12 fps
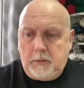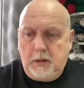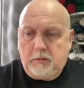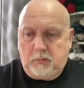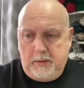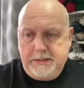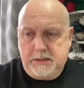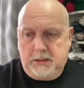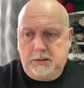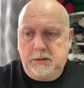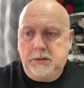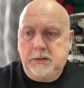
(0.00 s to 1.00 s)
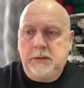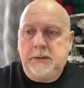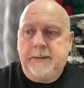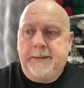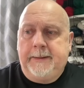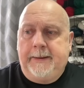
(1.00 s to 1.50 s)
a sweater,
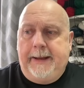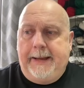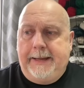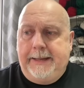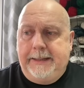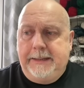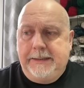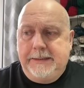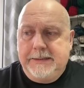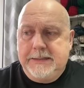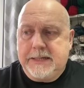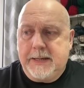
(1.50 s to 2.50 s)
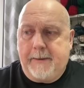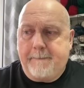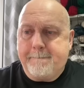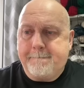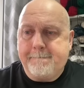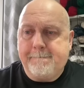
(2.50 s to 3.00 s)
and
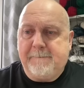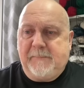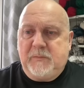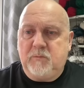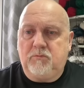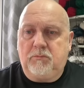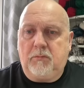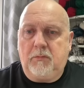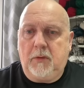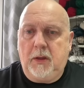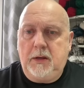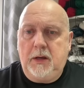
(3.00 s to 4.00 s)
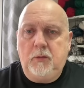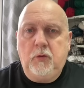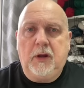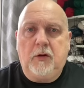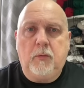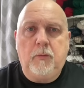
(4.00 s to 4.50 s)

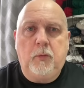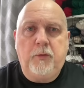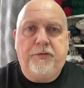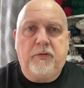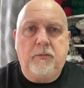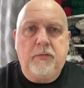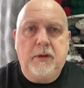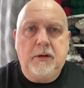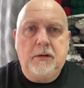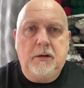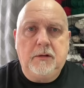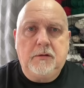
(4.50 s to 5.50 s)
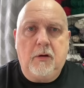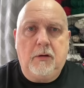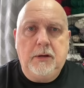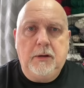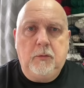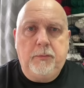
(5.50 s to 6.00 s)
would I come up with something that had got a
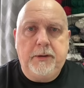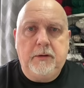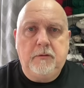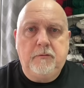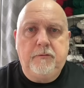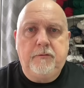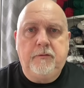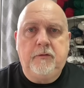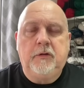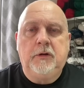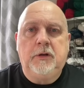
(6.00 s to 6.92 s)
little bit of